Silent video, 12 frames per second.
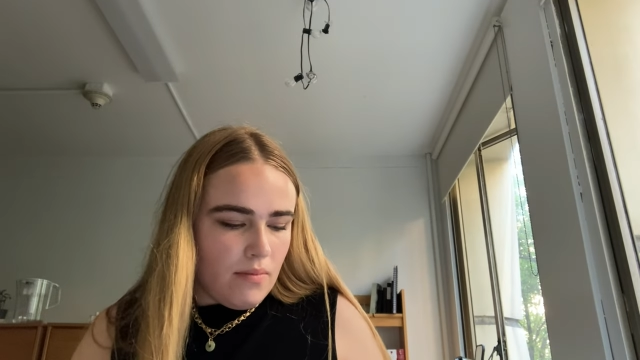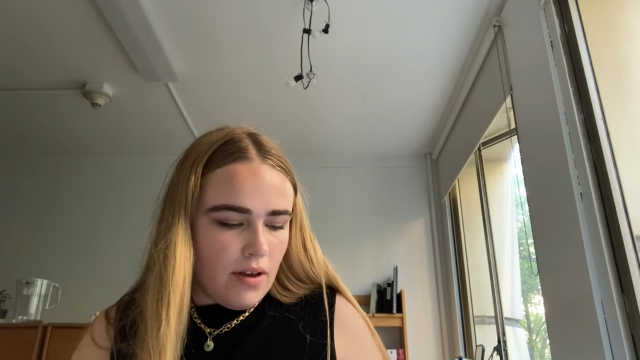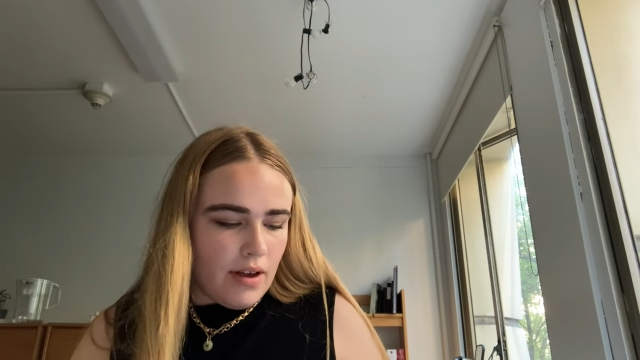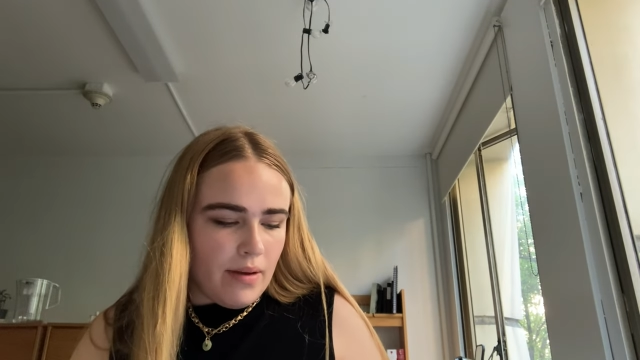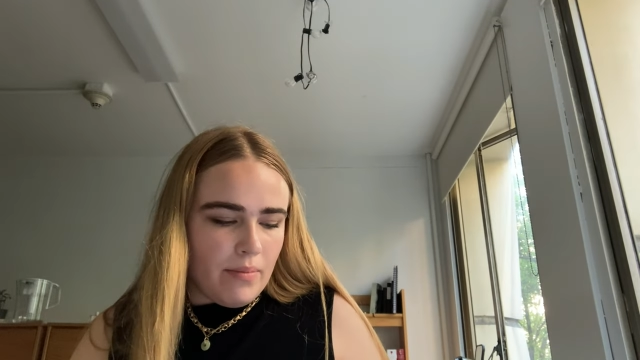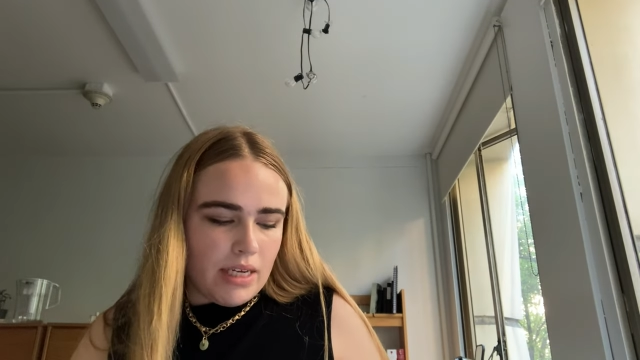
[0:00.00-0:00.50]

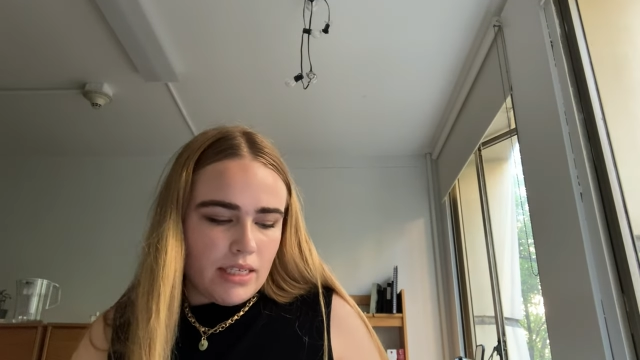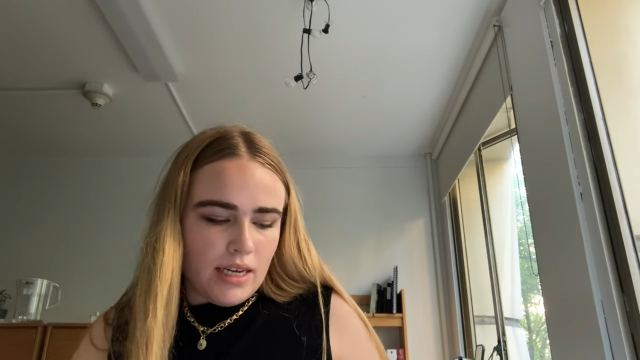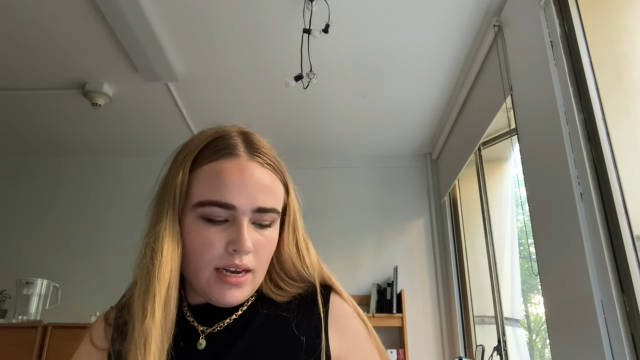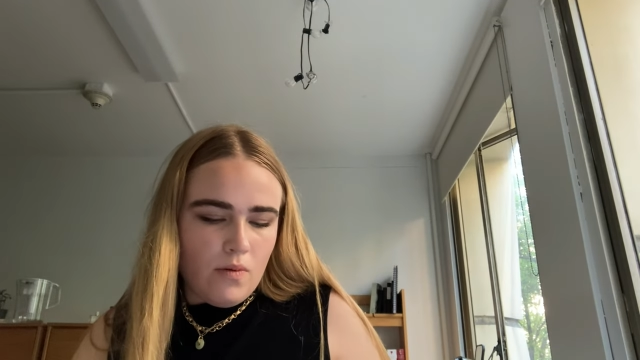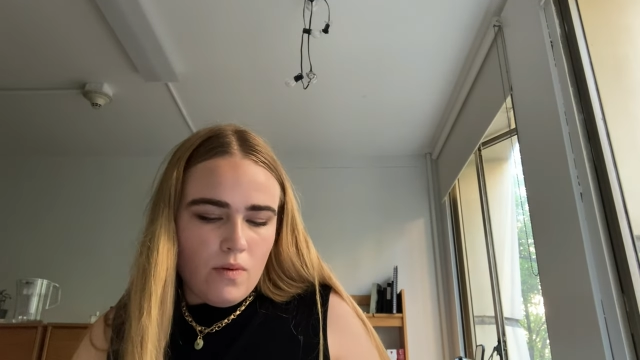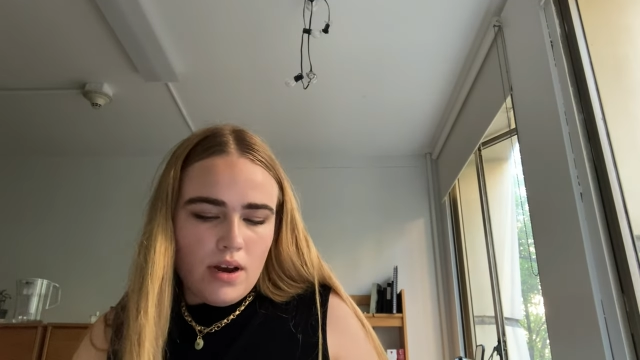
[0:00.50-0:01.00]
okay, my
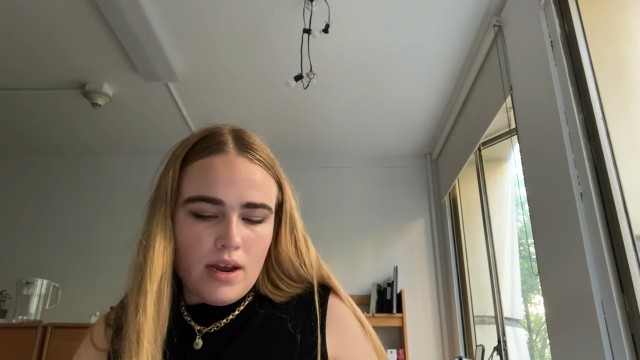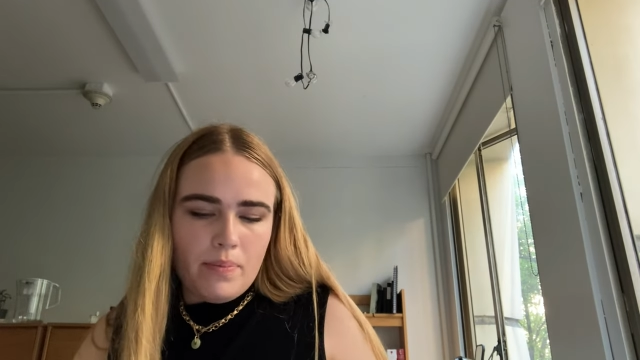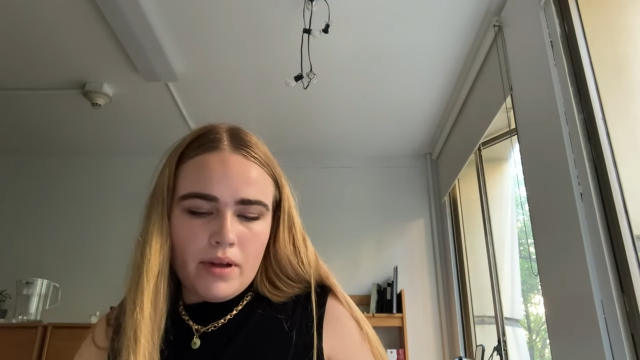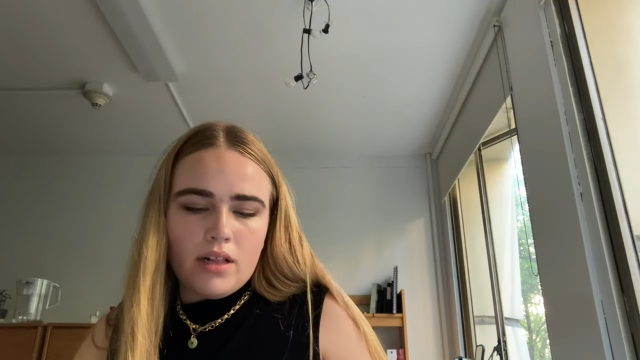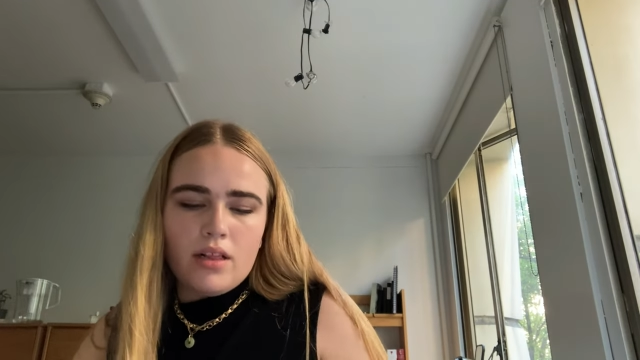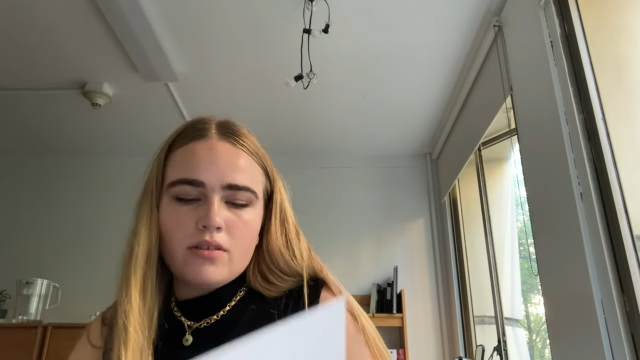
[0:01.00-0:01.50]
second one I
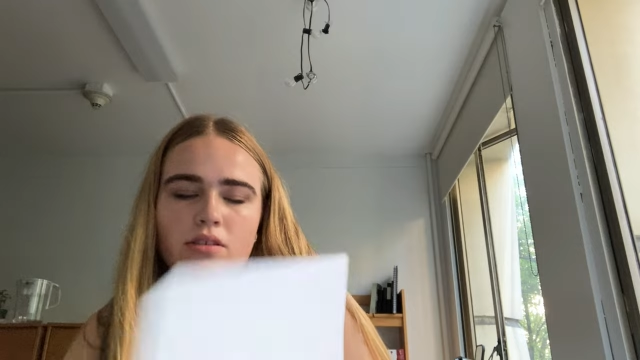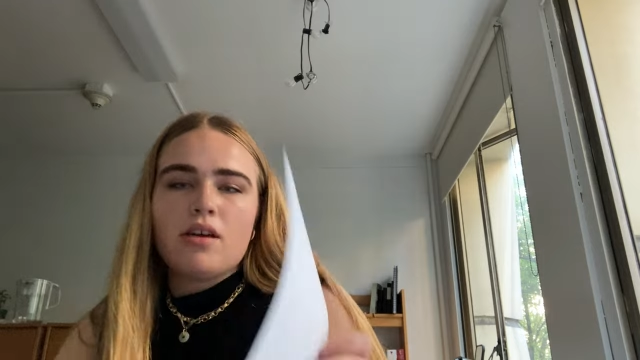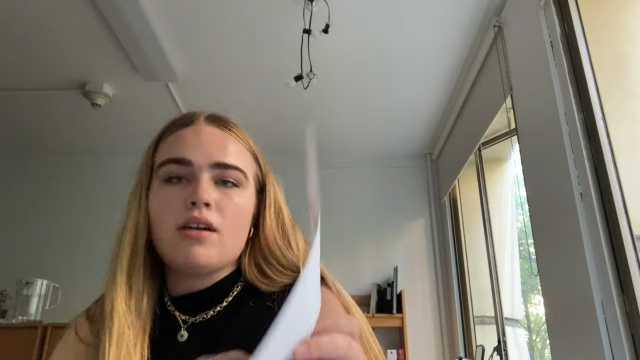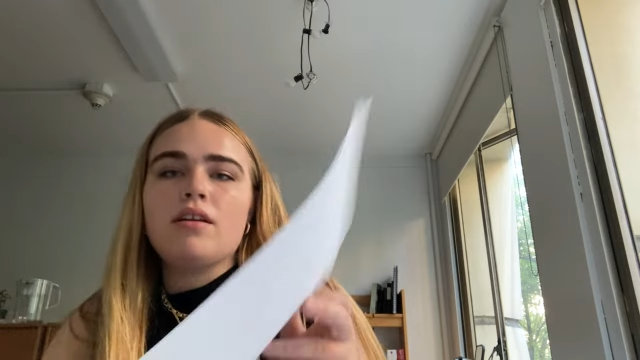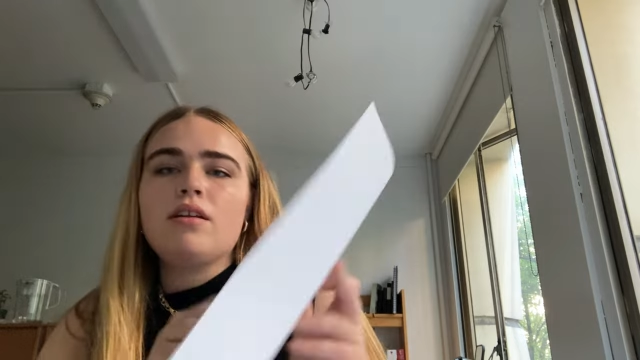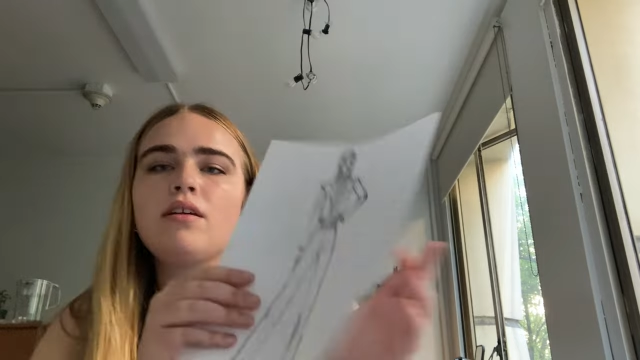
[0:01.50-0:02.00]
put clothes
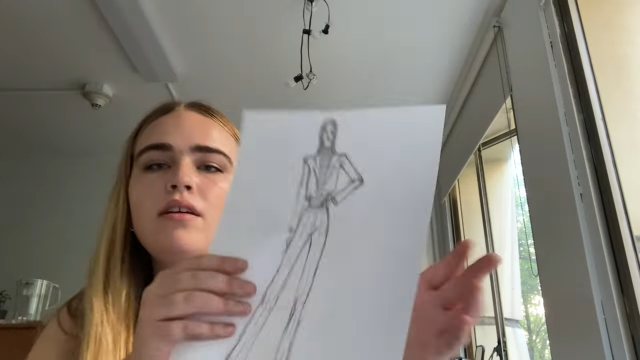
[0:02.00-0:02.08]
on,